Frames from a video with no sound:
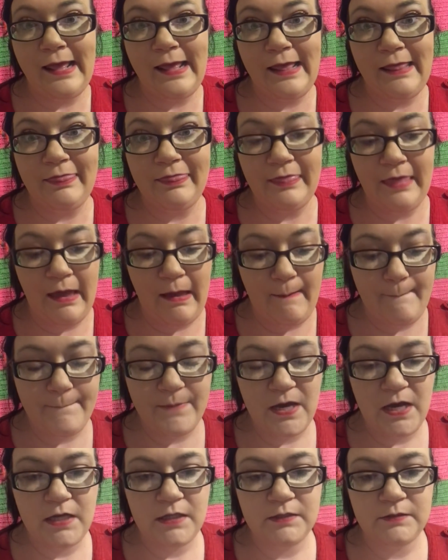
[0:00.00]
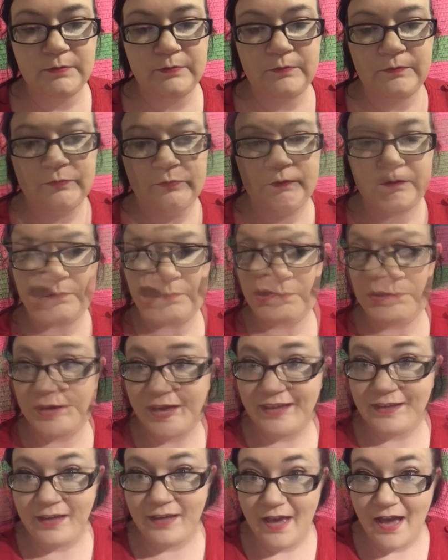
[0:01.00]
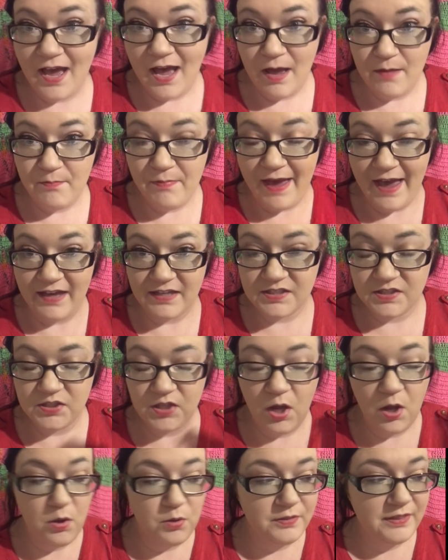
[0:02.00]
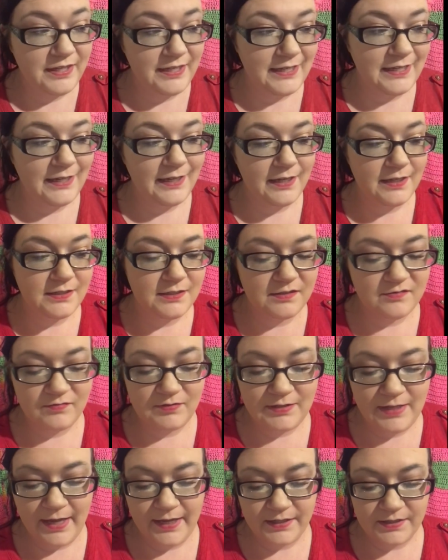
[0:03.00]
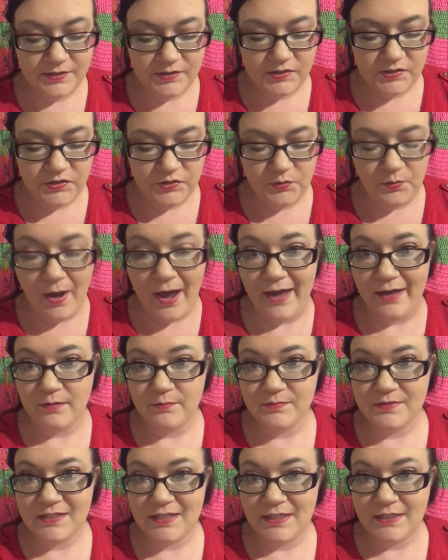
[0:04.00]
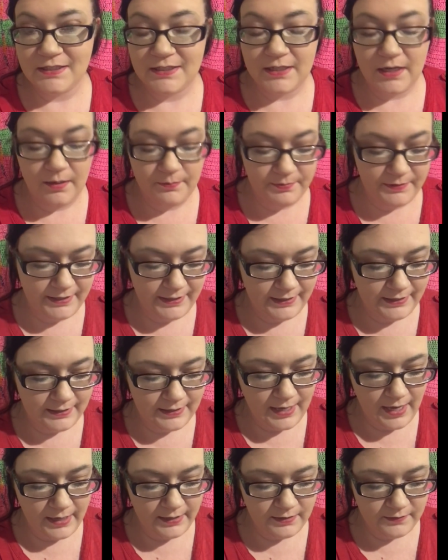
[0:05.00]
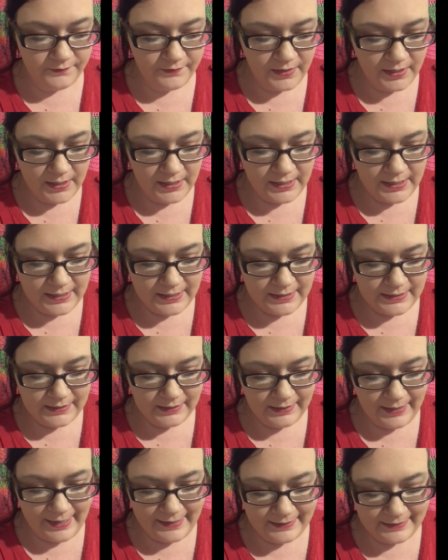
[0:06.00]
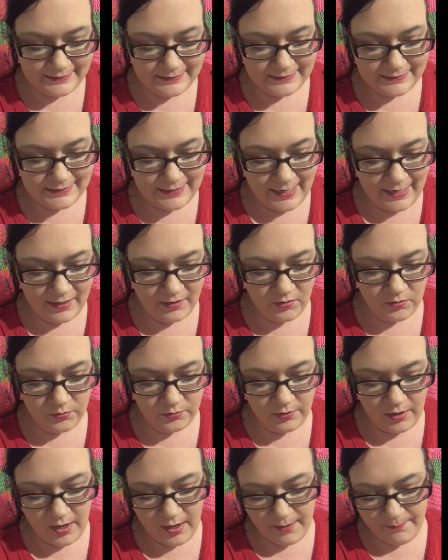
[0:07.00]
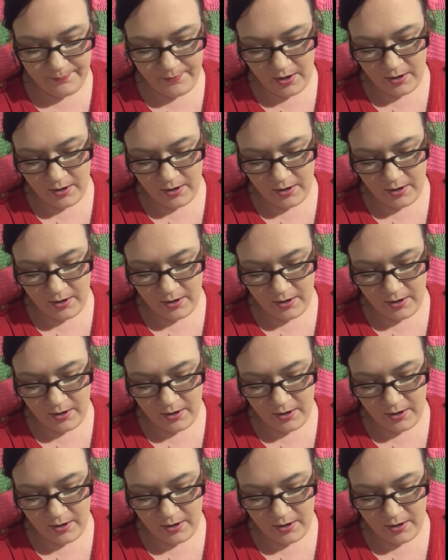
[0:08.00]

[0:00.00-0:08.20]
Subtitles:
in them. Okay, yeah, I'm back. So the next 2 items ended up getting kind of like tangled up